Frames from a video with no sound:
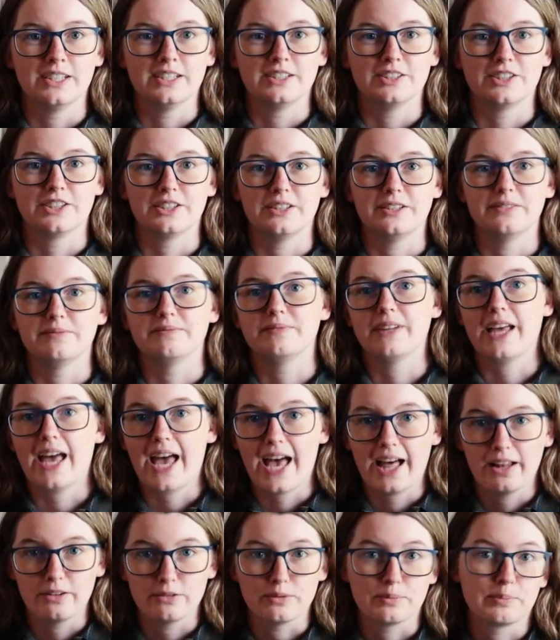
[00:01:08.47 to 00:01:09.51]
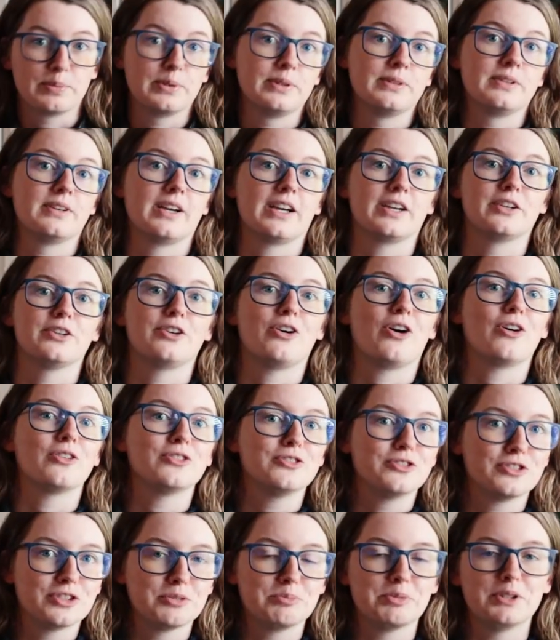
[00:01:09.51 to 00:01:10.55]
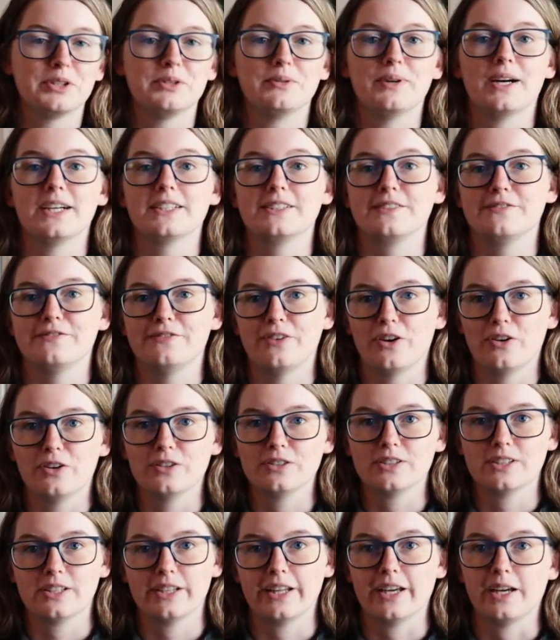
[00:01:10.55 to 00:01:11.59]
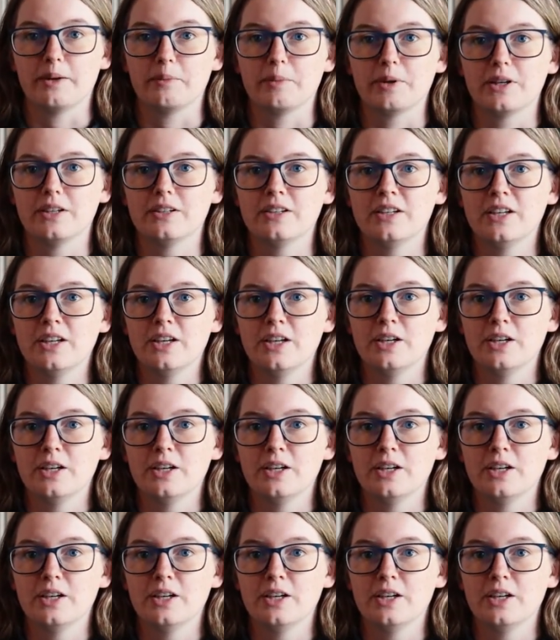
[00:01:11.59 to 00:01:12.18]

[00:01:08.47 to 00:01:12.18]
to help and contribute as forced labour,